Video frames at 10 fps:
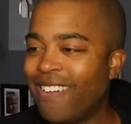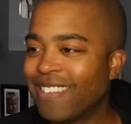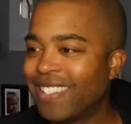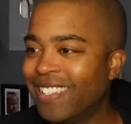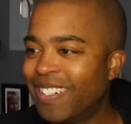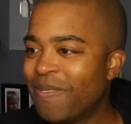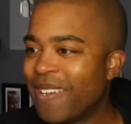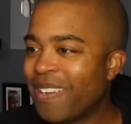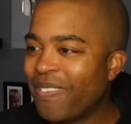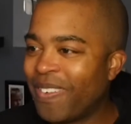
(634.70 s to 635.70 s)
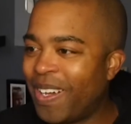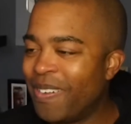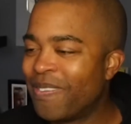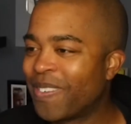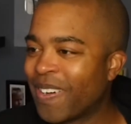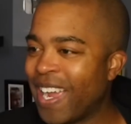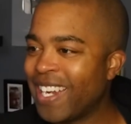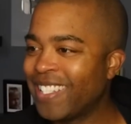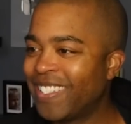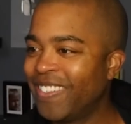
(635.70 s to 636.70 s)
That was a little bit of, of
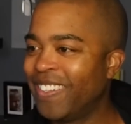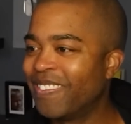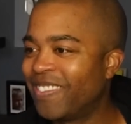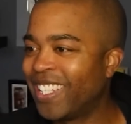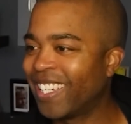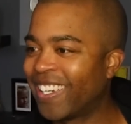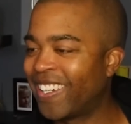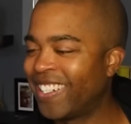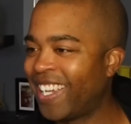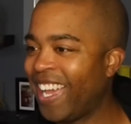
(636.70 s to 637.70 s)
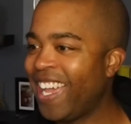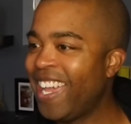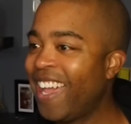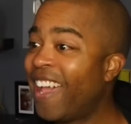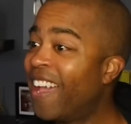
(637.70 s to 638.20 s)
gratitude and being a good guy.